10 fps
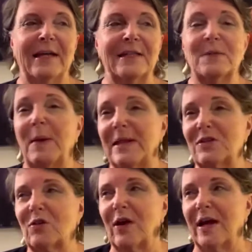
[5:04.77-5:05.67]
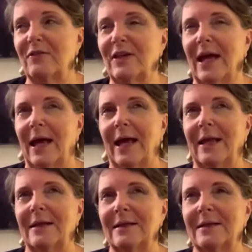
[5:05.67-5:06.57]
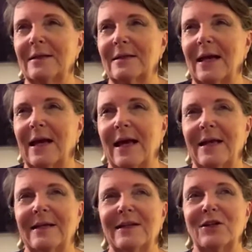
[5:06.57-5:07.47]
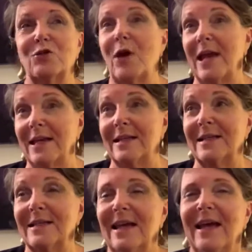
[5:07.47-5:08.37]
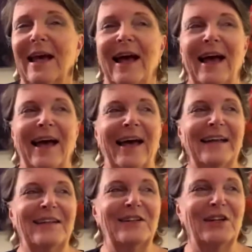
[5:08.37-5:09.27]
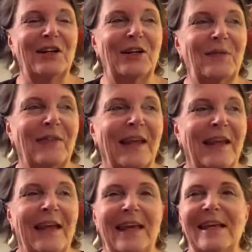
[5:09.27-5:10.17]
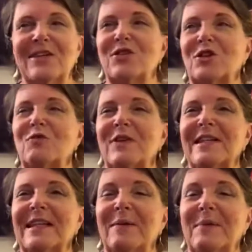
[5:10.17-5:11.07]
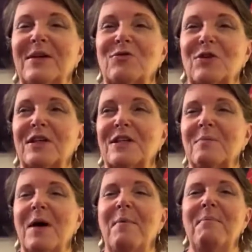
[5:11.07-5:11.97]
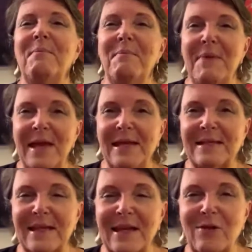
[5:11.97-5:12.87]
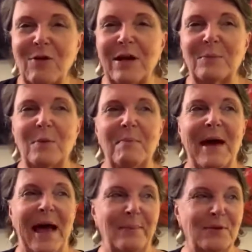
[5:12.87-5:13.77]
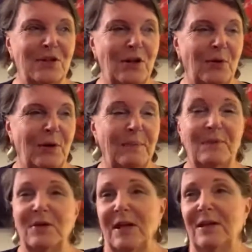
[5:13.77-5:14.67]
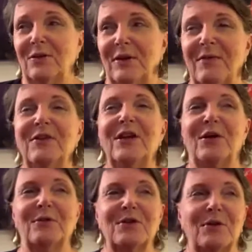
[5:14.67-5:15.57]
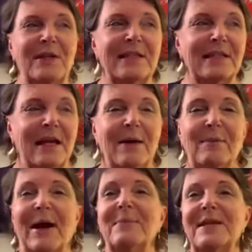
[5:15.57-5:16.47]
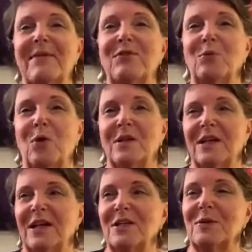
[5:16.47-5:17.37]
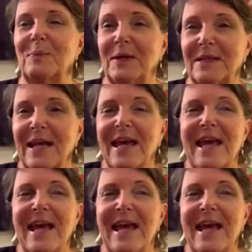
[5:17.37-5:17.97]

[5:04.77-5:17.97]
and spacecraft and and trains and uh, he's just recently been doing some amazing, incredible maps. So he, you never know. So he's perhaps have the wanderlust, but